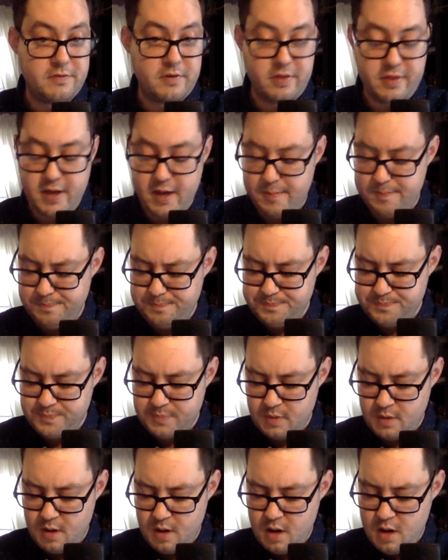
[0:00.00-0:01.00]
for them.
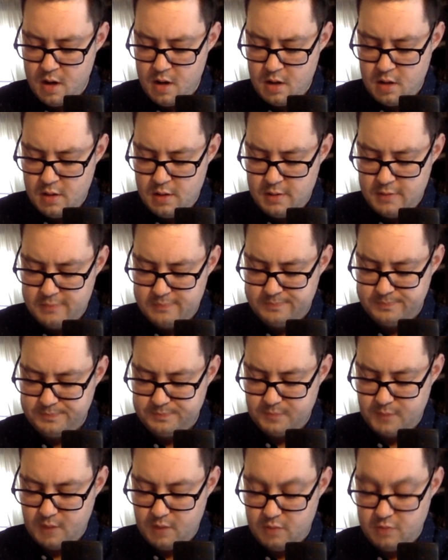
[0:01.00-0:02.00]

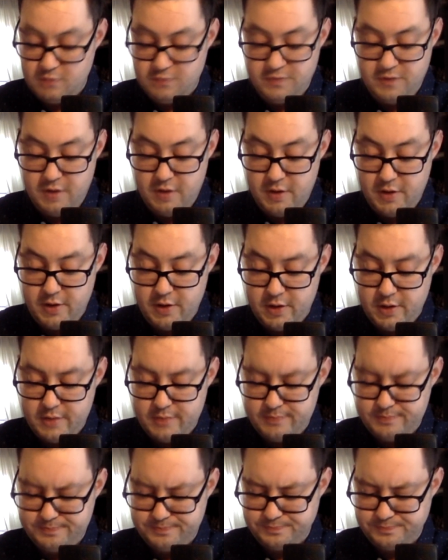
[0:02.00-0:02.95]
It was very good.